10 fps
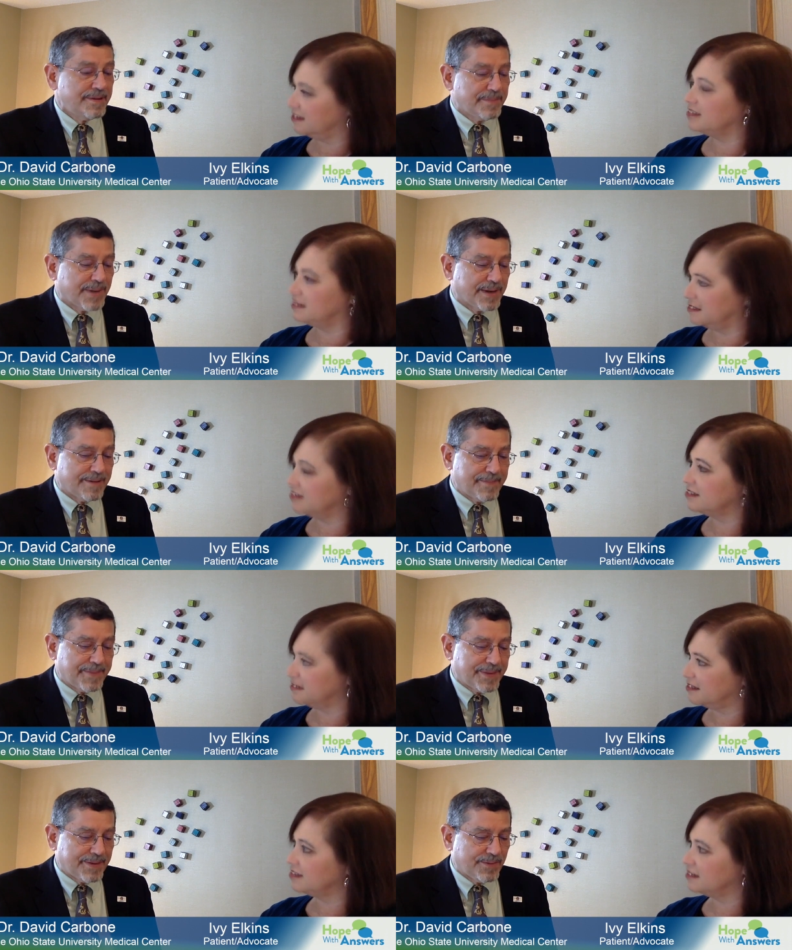Speaker 1: But
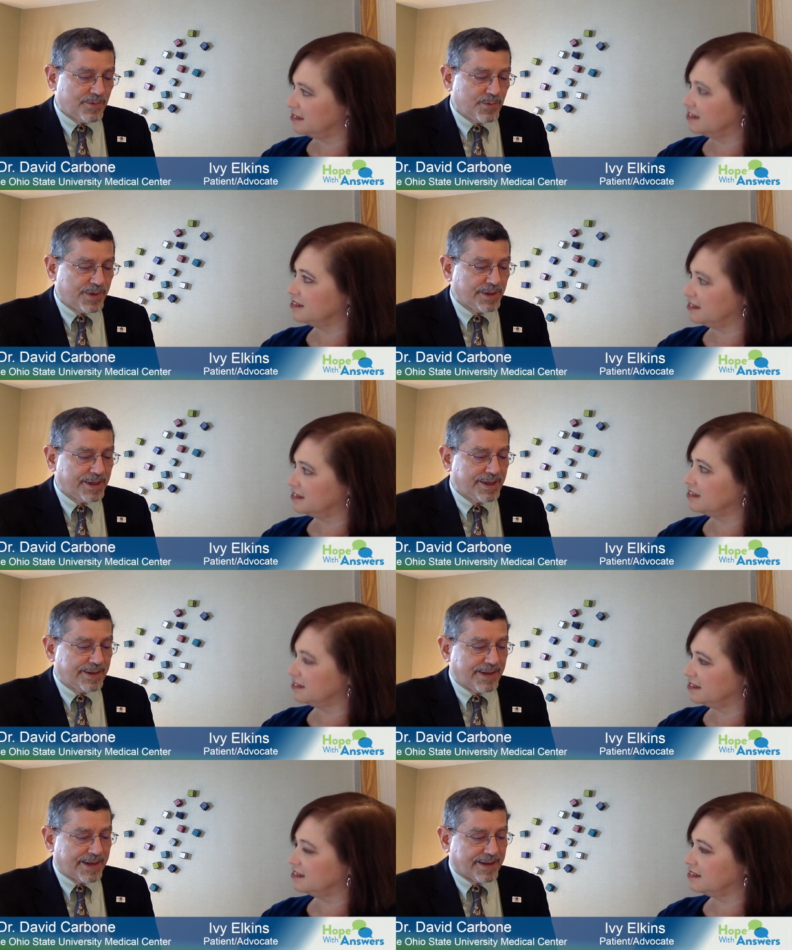
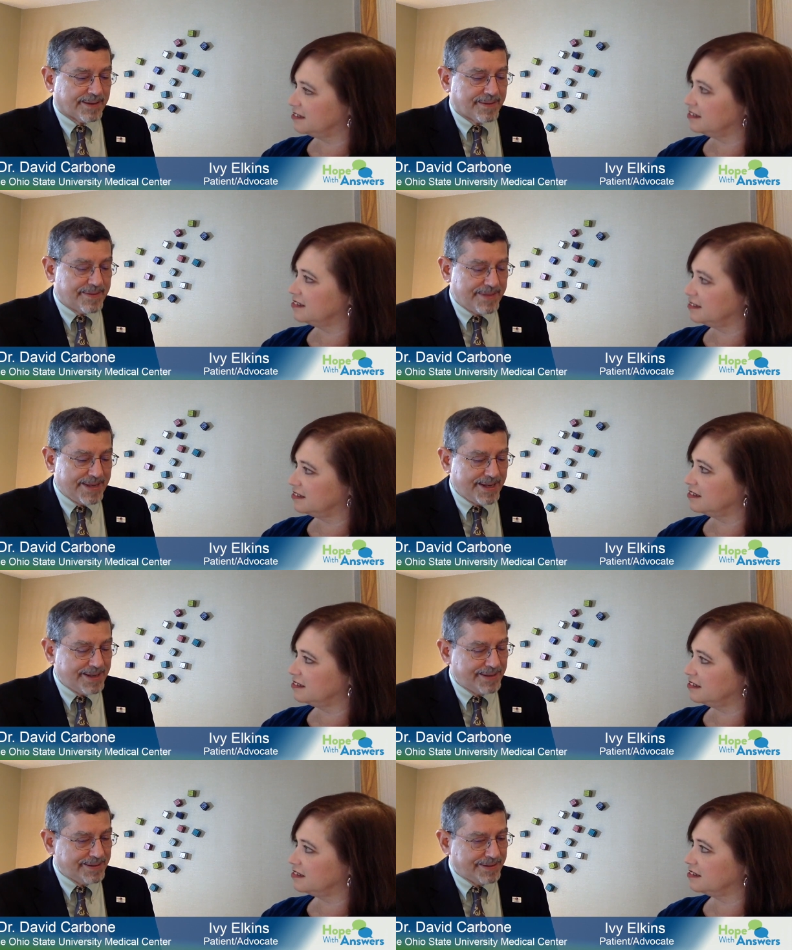really, uh,
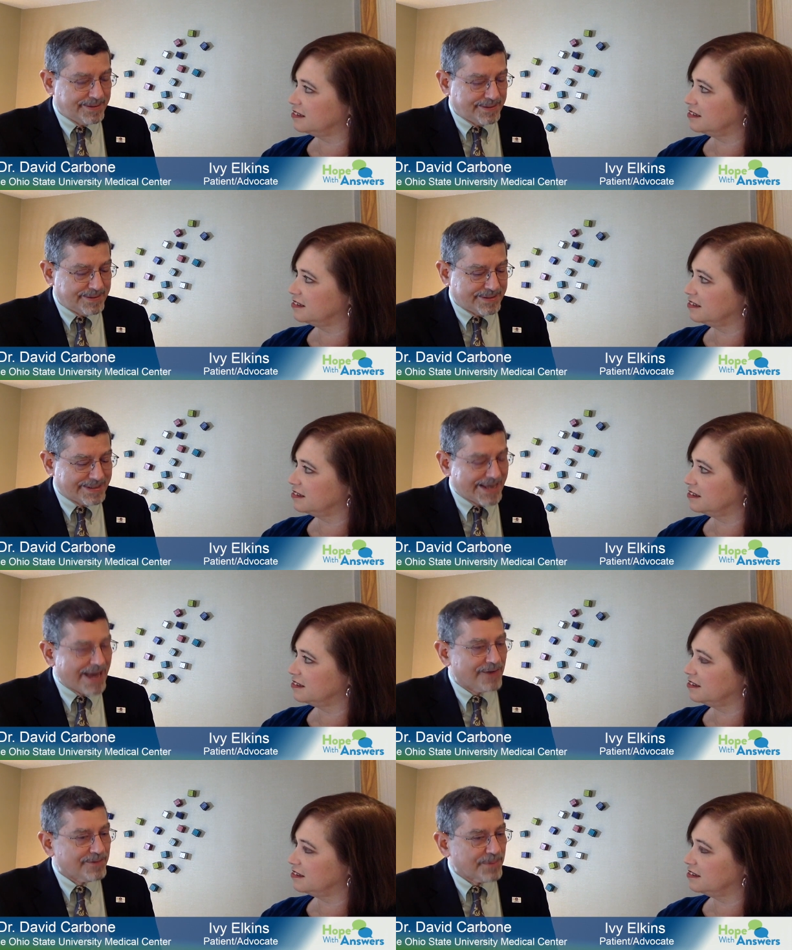the
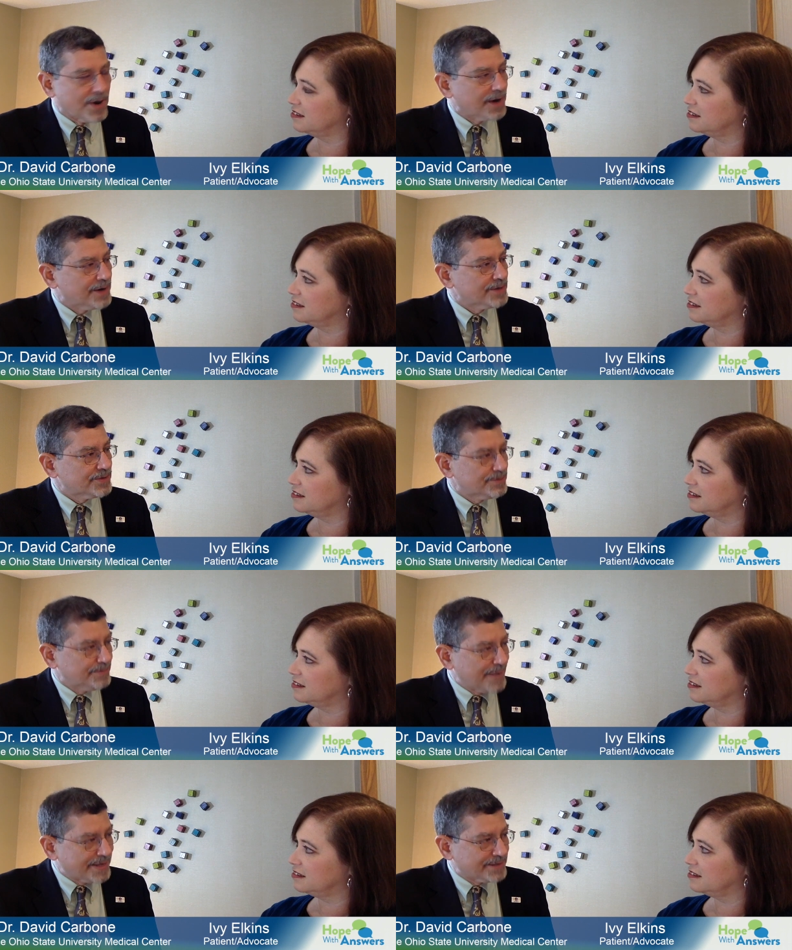set of markers
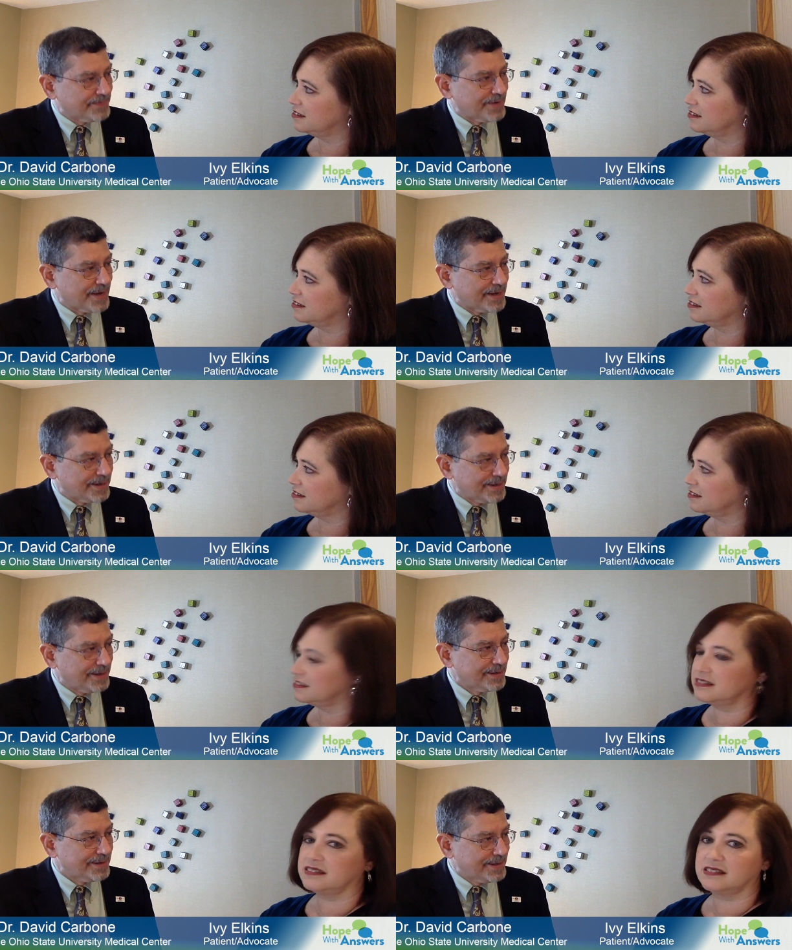specified
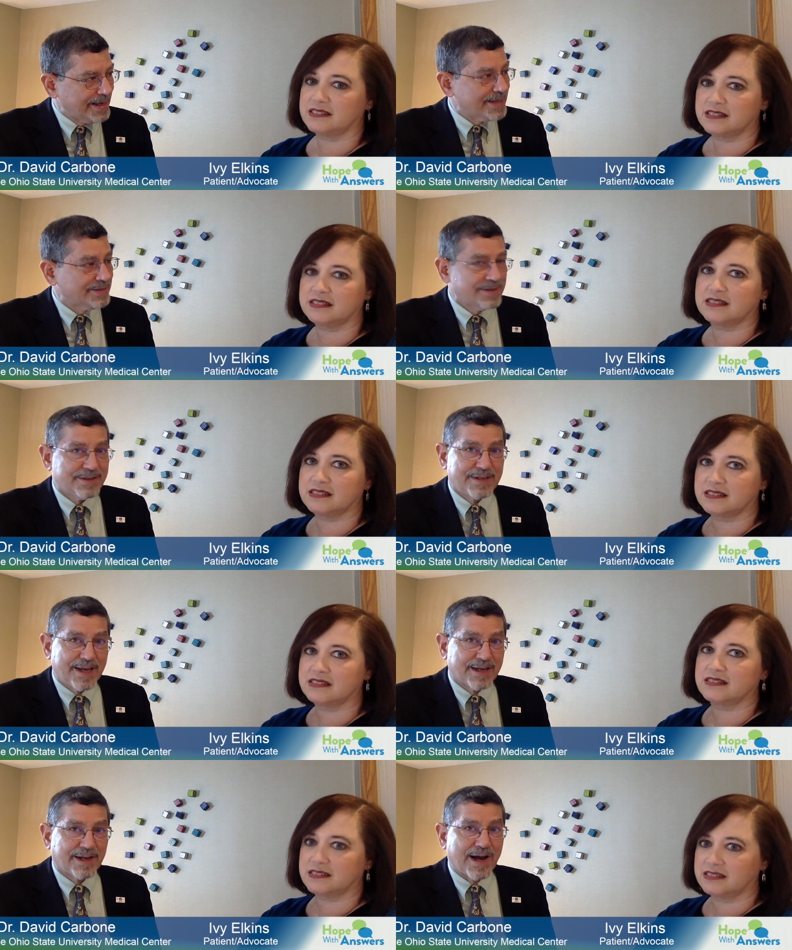in the
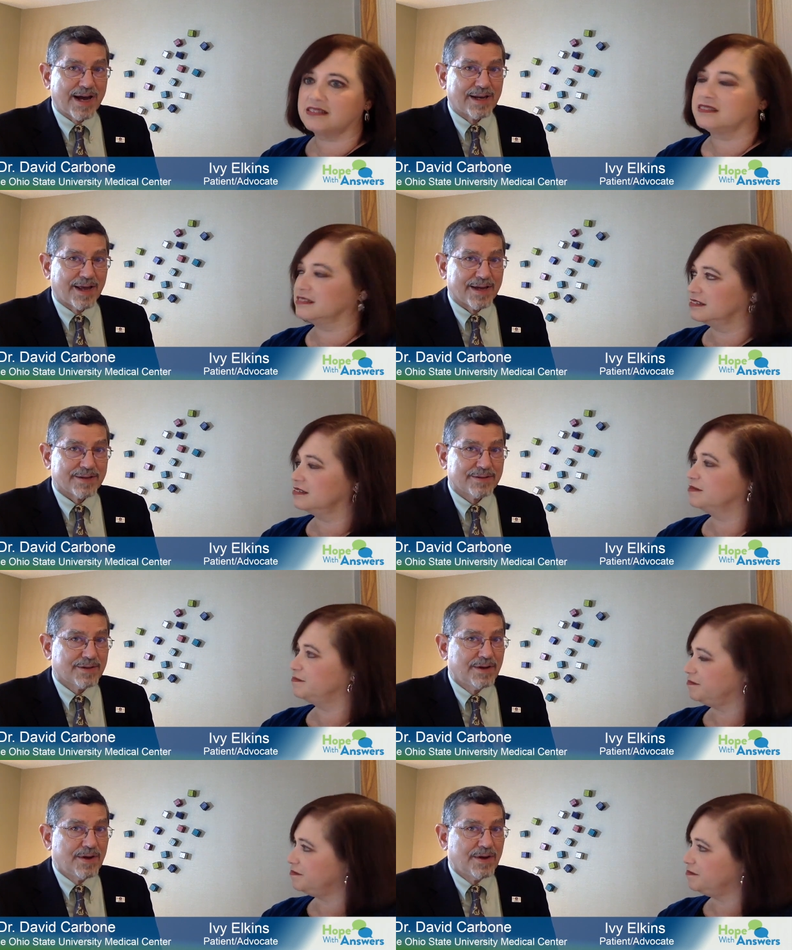NCCN guidelines